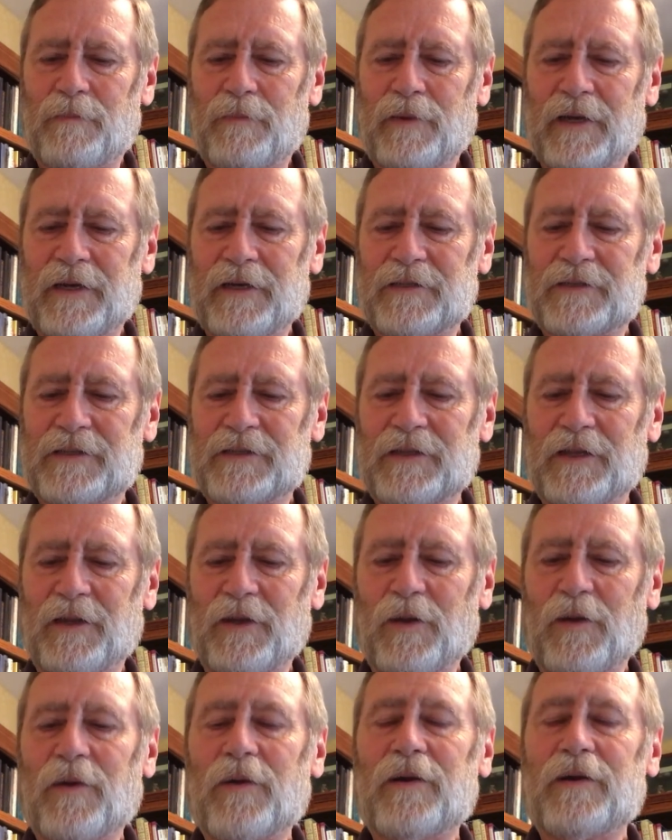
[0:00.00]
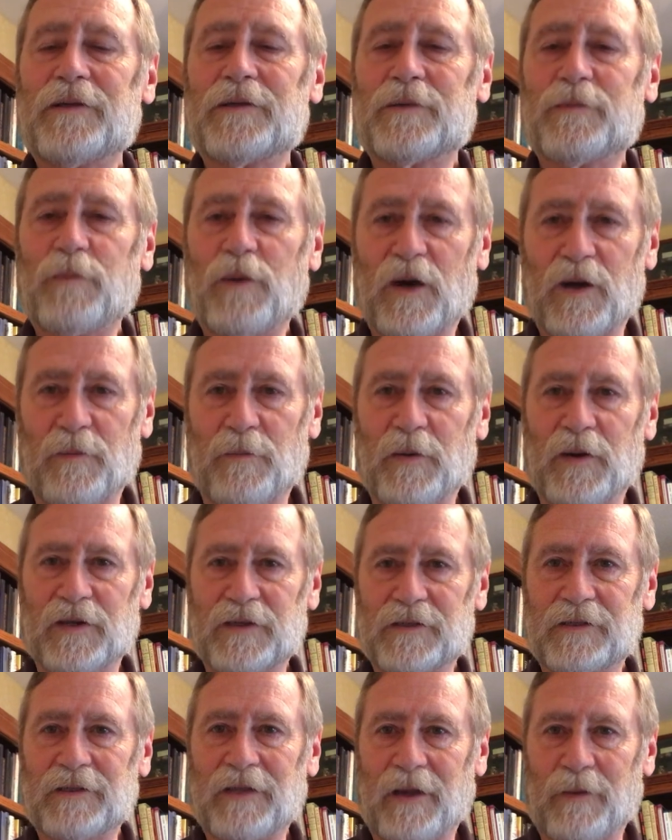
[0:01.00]
but it's the Lord's
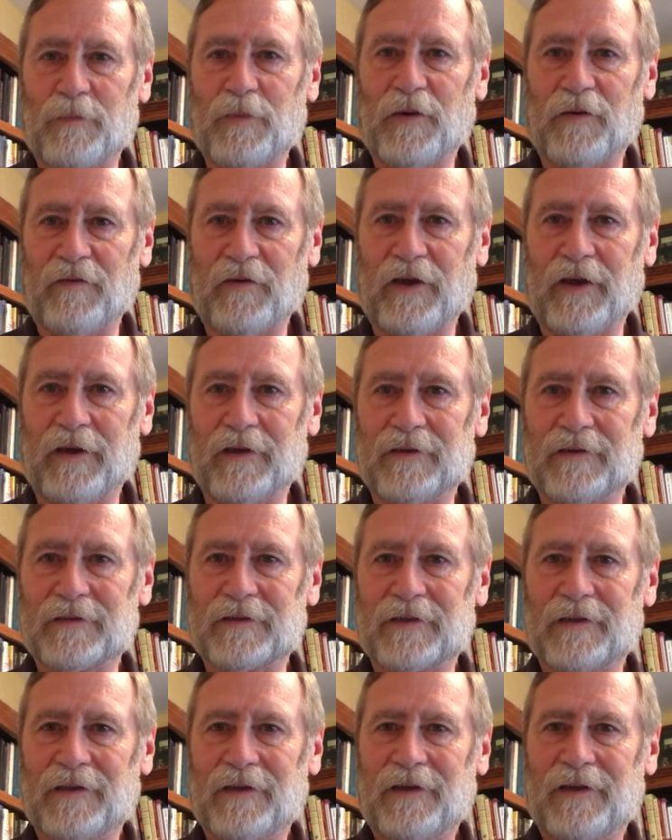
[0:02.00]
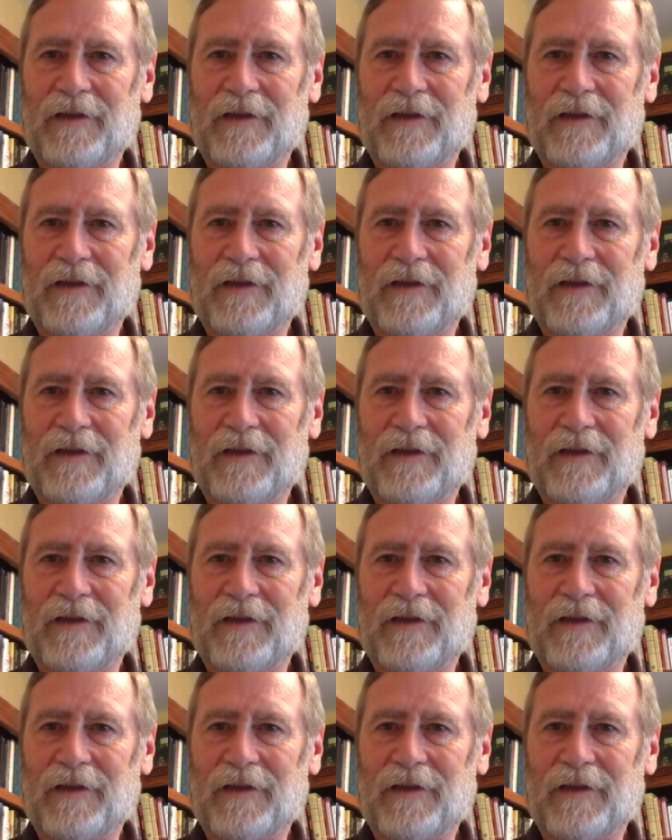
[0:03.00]
purpose that prevails.